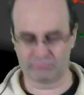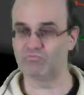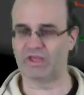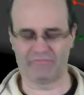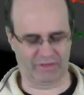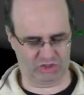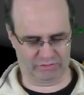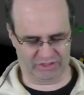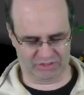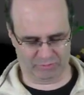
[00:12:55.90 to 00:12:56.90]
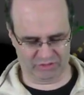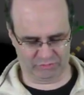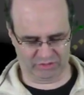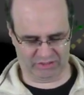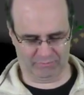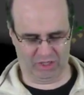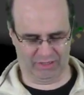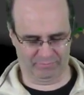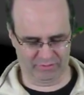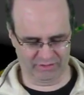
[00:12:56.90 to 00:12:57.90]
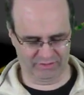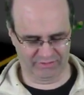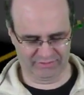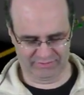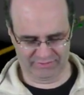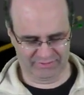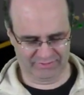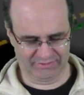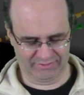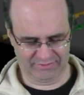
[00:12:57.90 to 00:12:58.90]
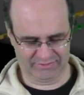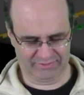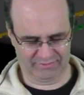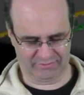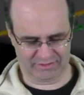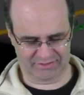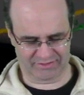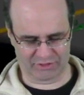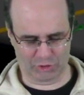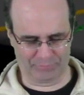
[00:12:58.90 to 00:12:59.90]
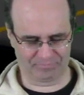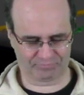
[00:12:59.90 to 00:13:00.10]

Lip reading: Eventually, I suppose it will come up. Right, so